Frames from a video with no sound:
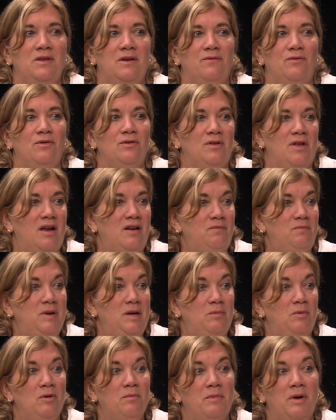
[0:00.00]
that for a lot of
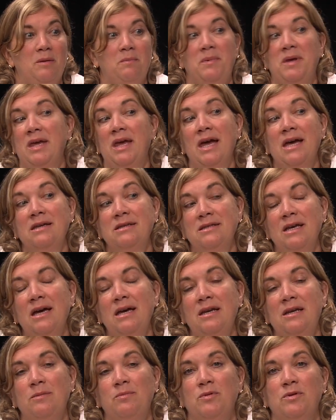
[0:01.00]
people might be
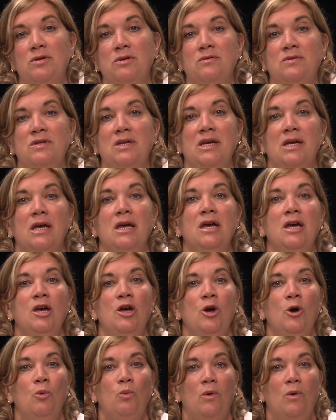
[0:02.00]
anxiety producing. Mm-hmm.